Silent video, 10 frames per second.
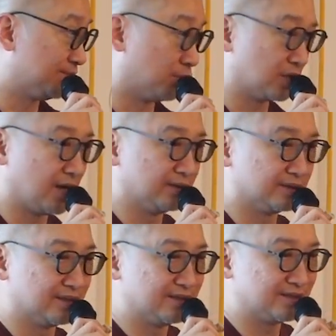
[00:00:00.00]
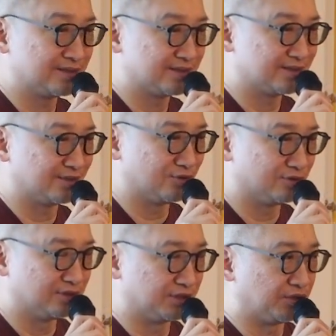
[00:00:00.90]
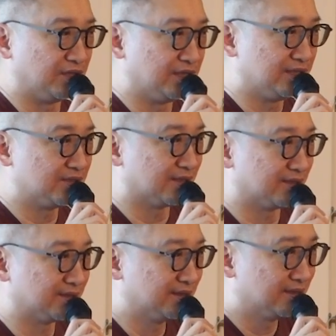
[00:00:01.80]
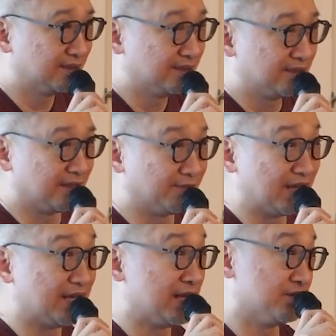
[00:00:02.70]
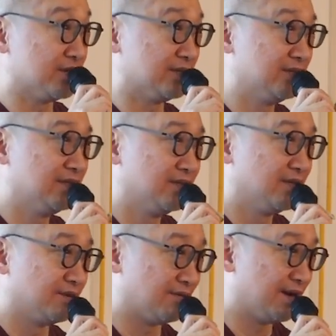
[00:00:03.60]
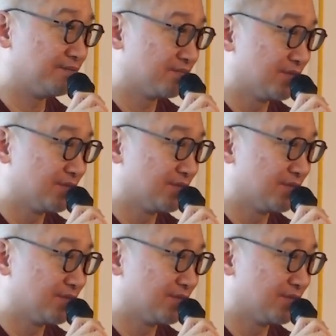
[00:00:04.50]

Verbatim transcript: Pocahontas, you know, Hercules, and uh, Fantasia, right?